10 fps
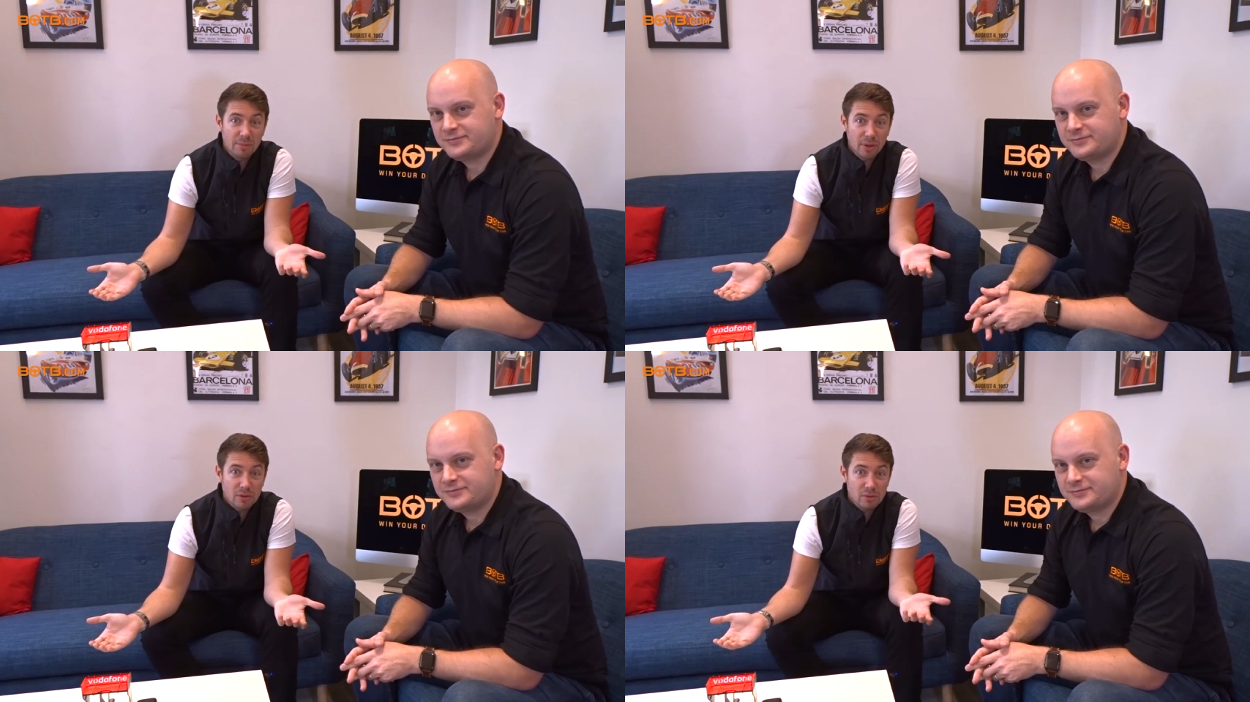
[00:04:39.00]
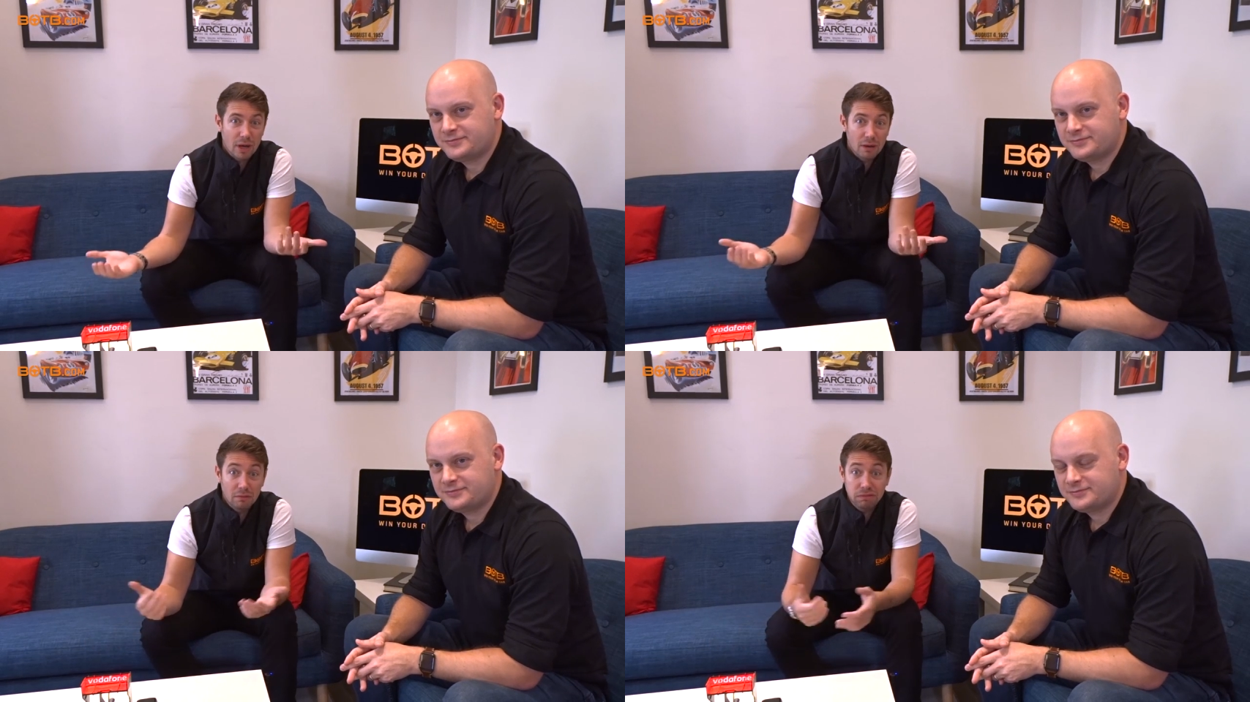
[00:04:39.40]
Speaker 1: in the boot as
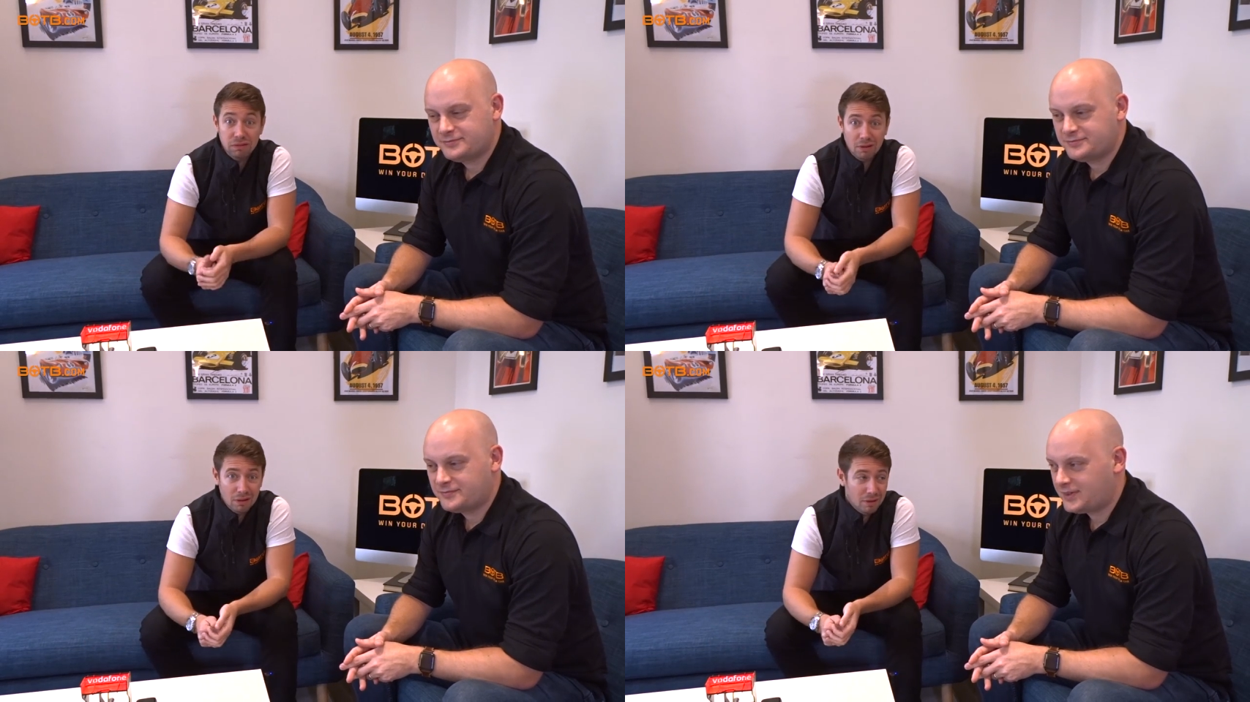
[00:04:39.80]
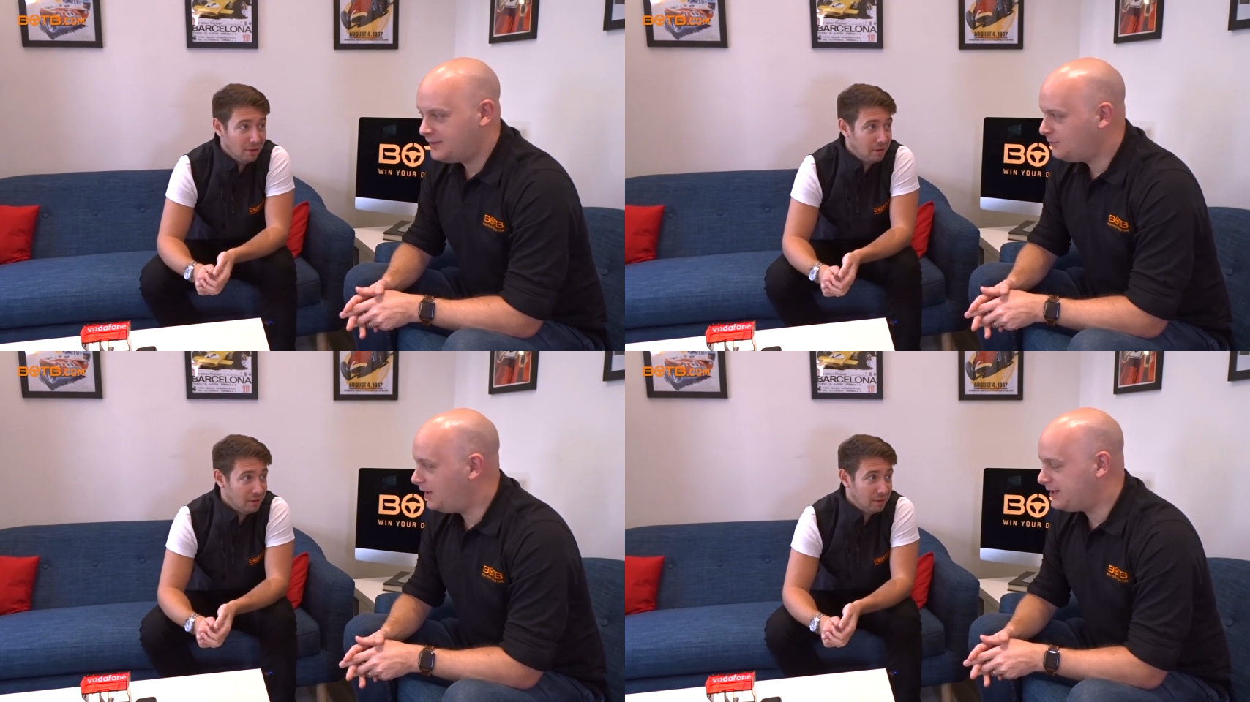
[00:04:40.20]
well.
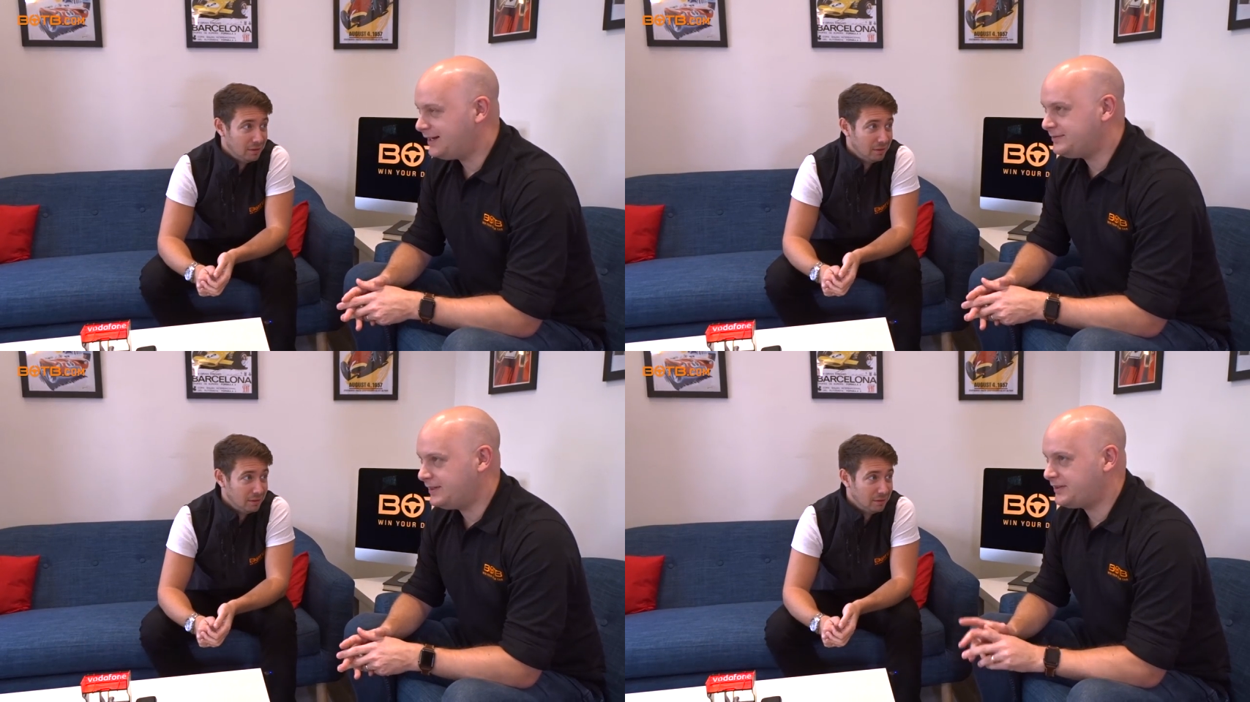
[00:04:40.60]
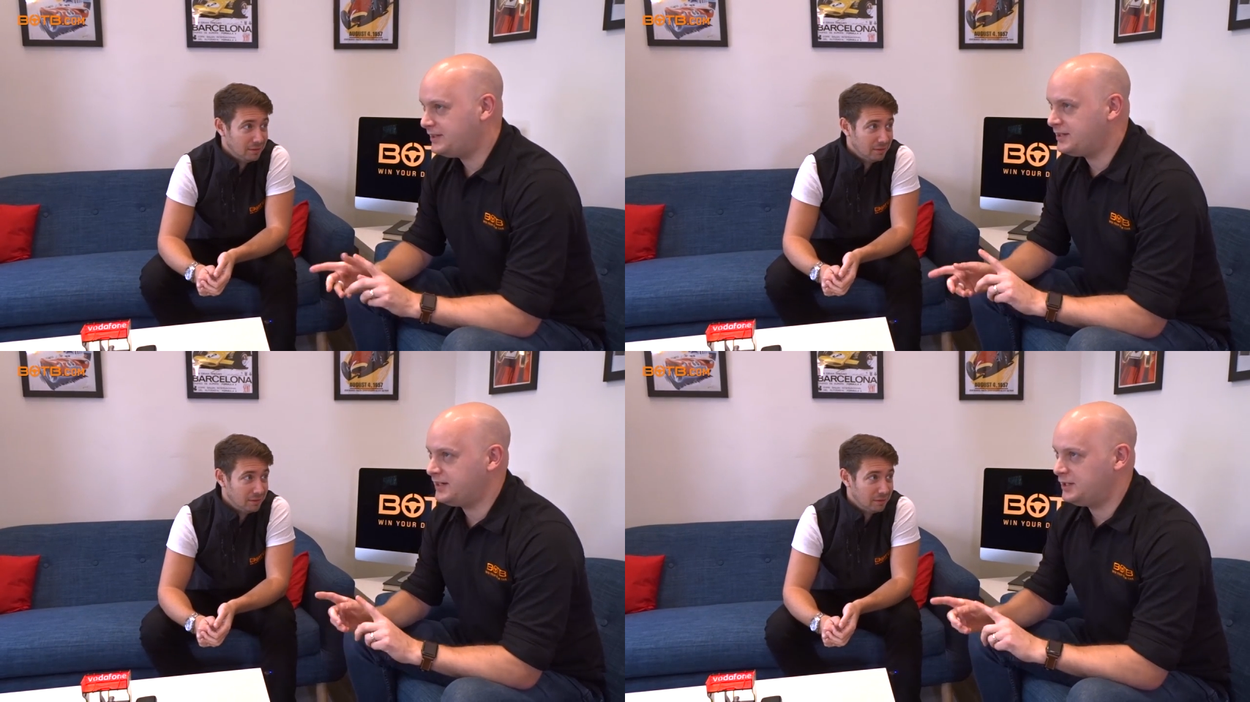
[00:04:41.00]
Speaker 2: Well, yeah, I think
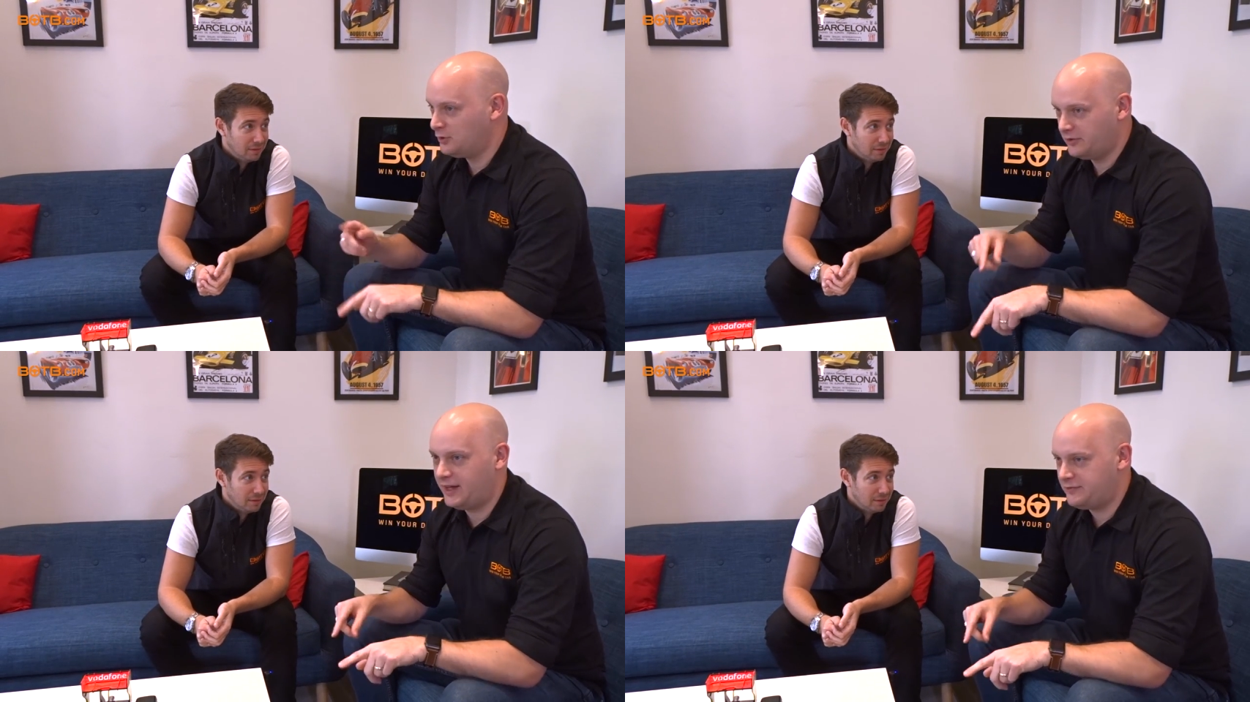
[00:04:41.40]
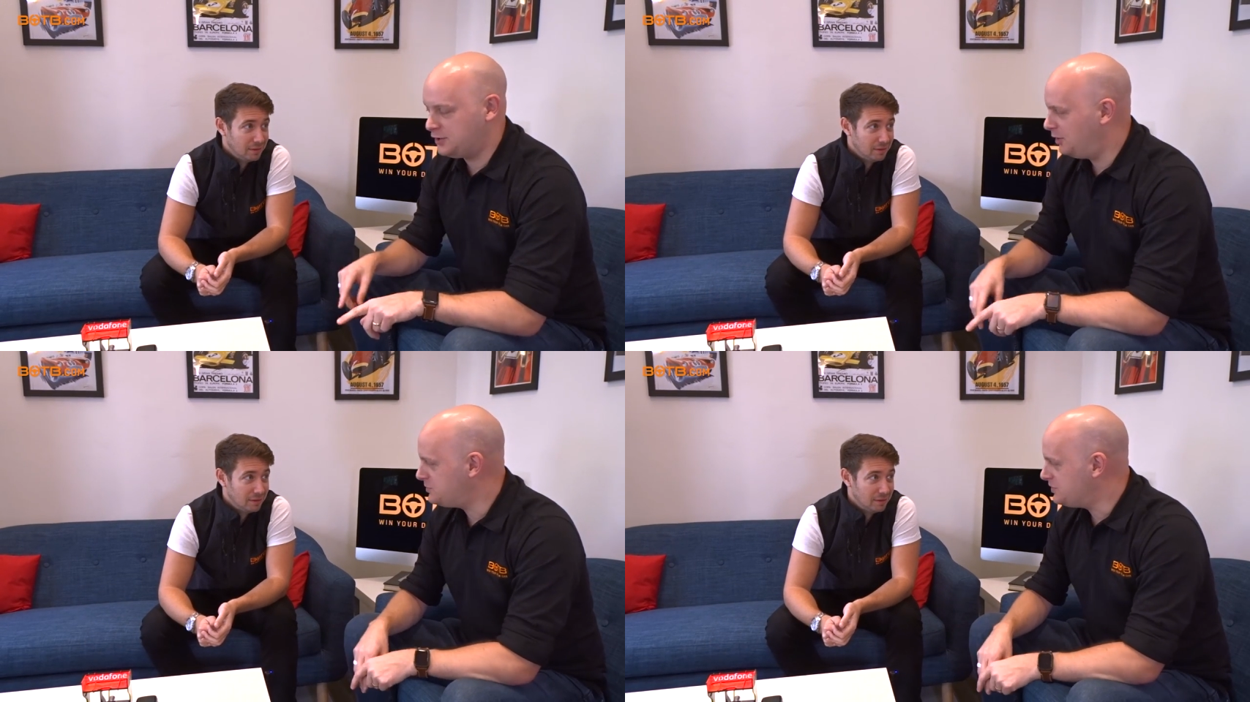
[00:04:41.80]
you're going to need all of that for
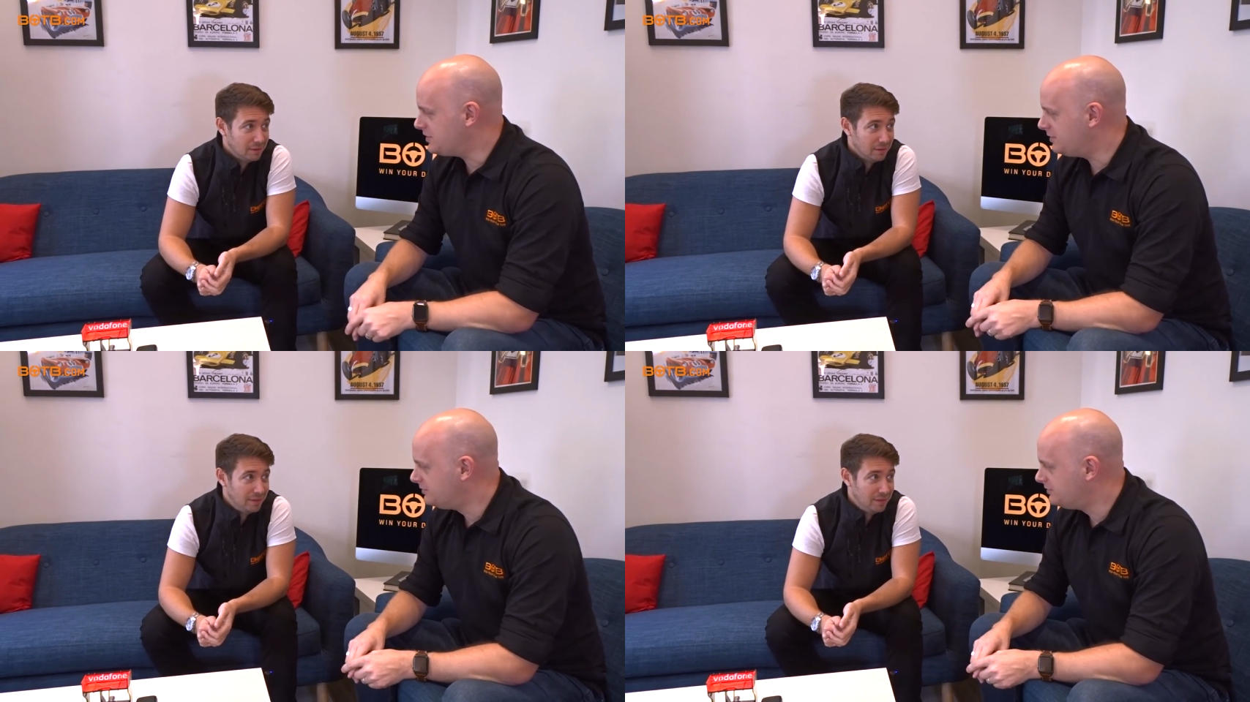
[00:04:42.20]
the options, though.